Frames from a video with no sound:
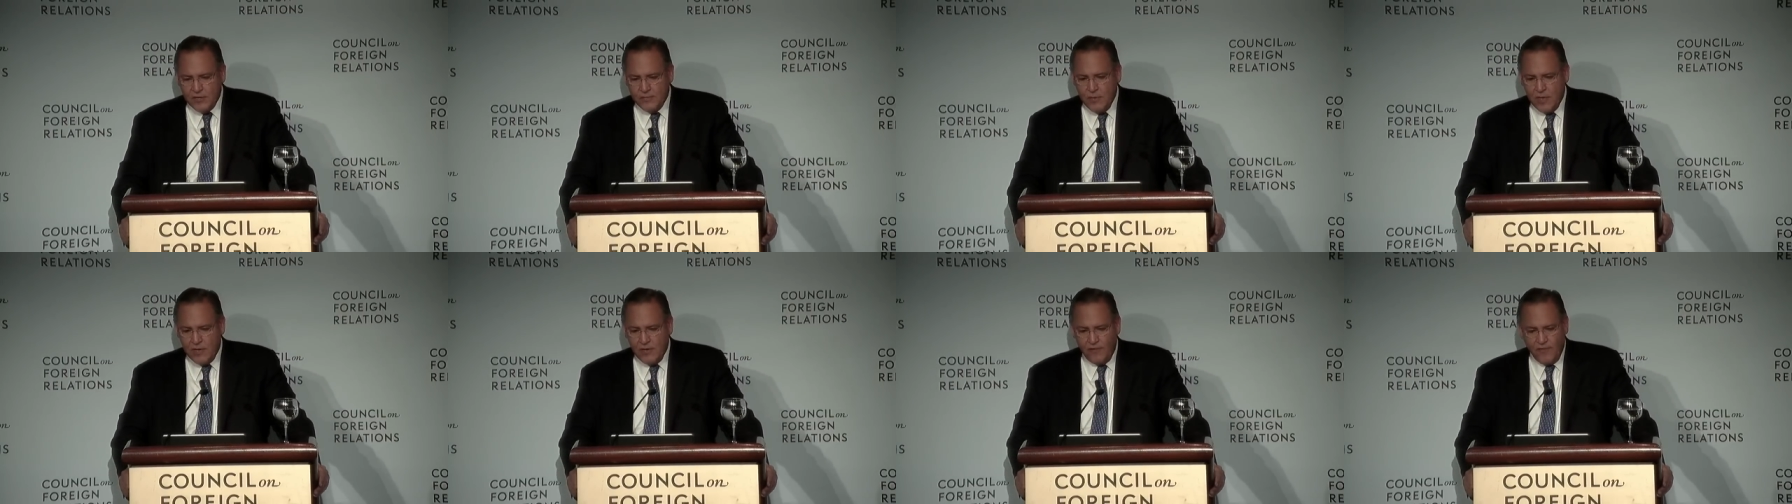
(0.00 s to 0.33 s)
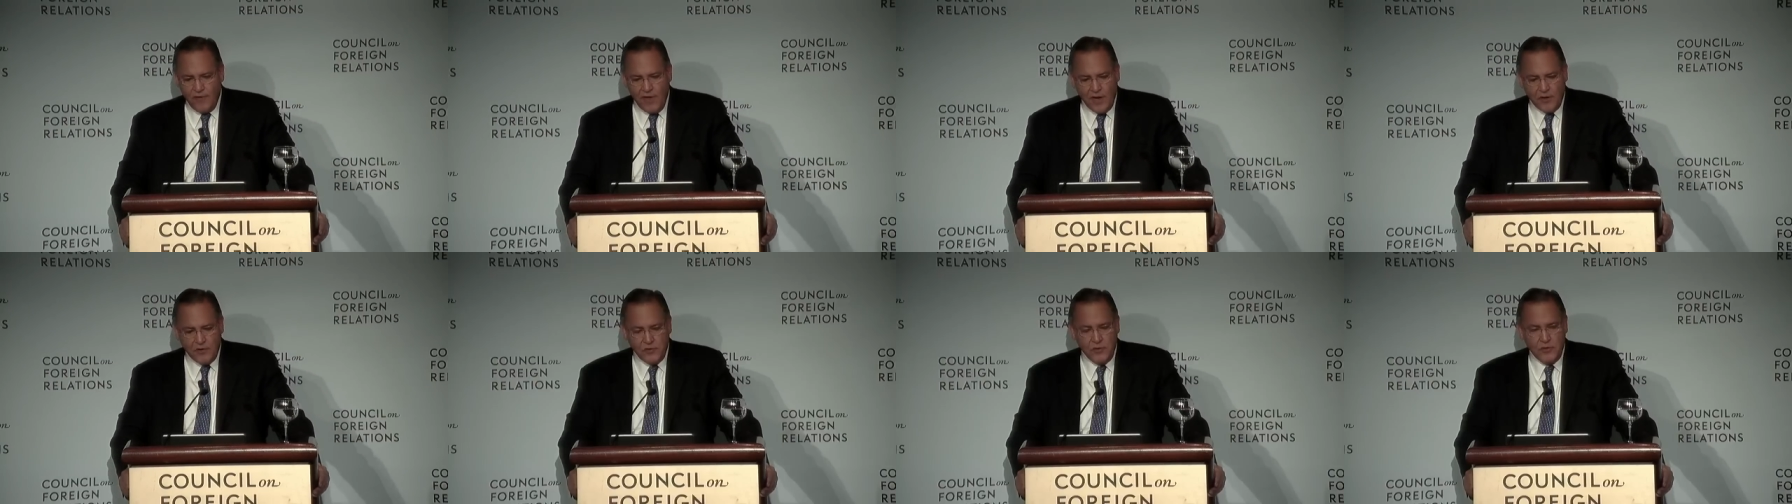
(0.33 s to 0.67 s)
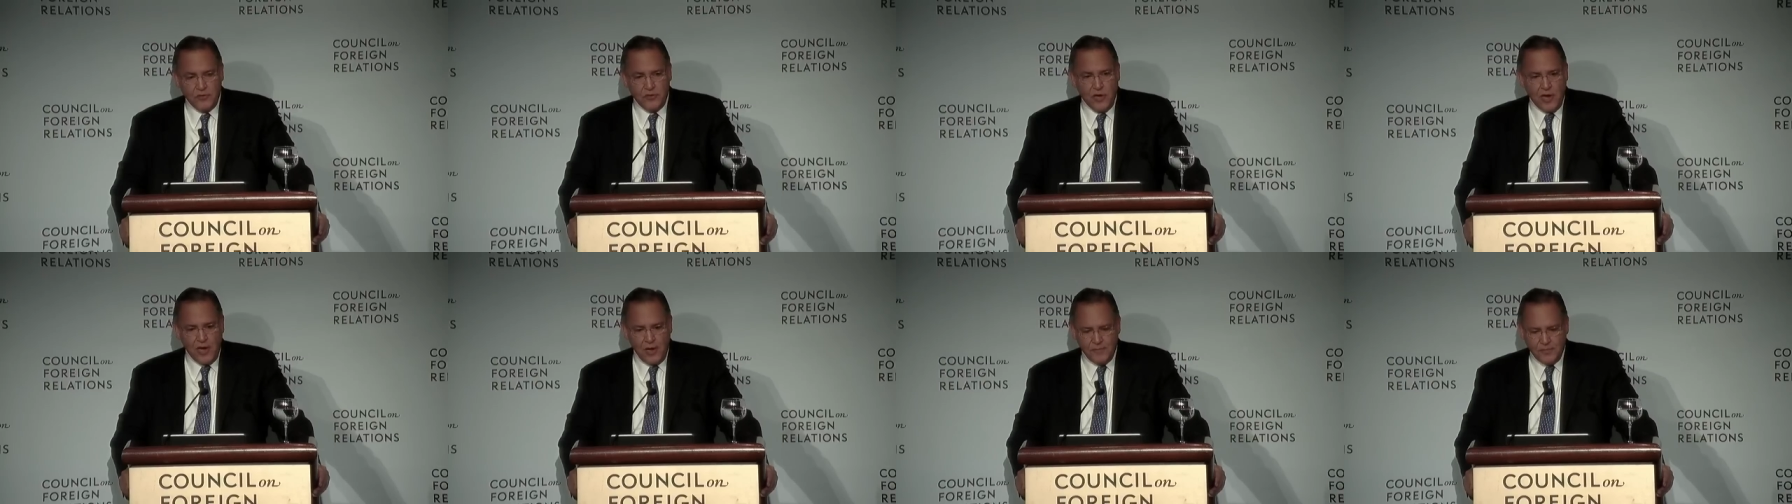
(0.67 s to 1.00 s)
manufacturing
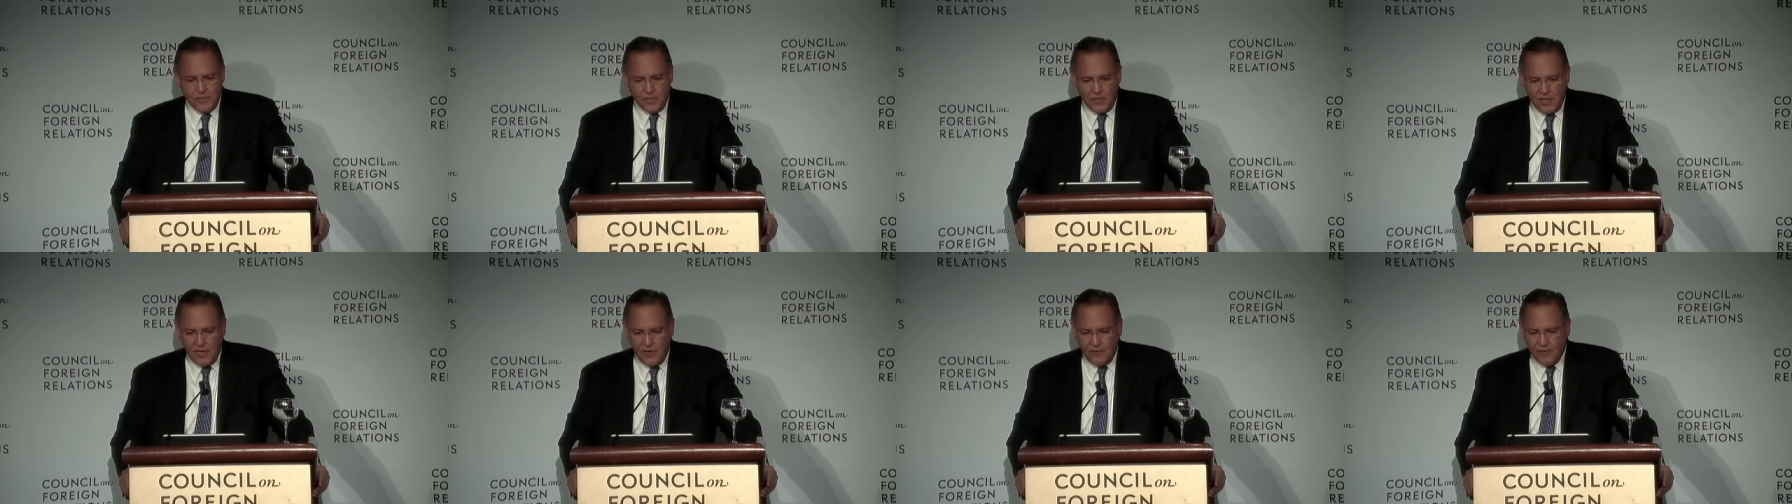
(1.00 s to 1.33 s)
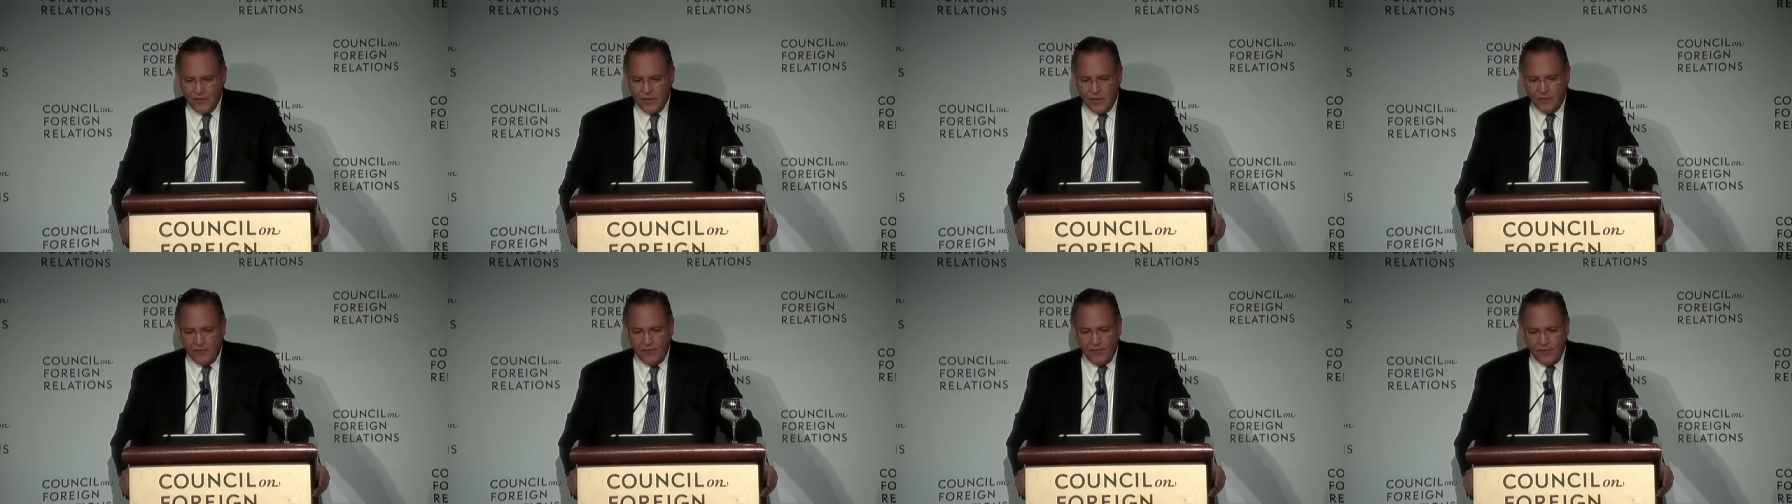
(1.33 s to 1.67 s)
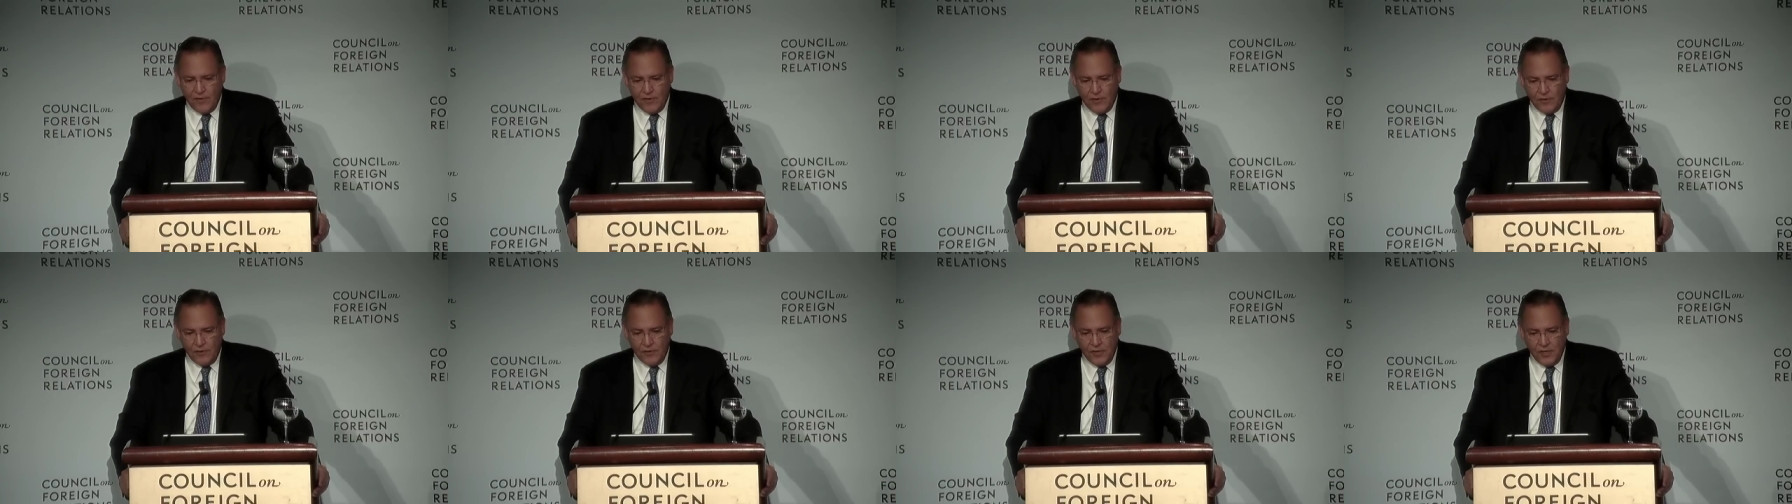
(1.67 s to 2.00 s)
jobs are left
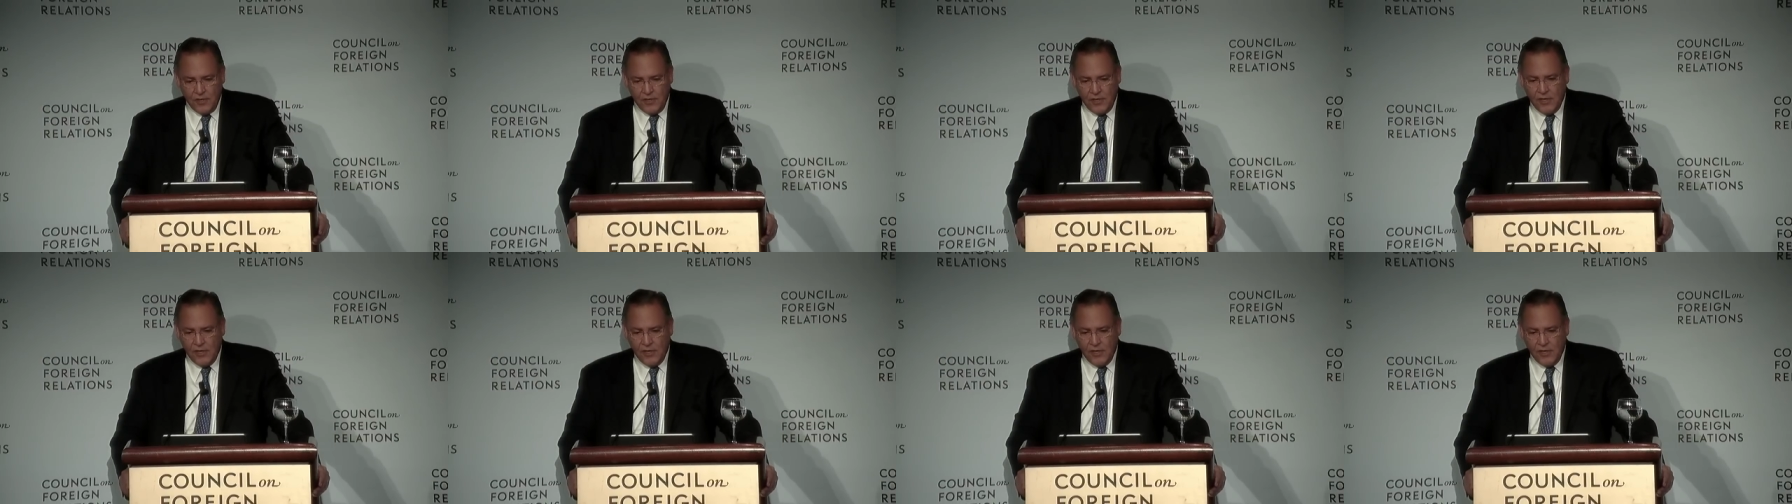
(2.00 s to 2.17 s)
unfilled,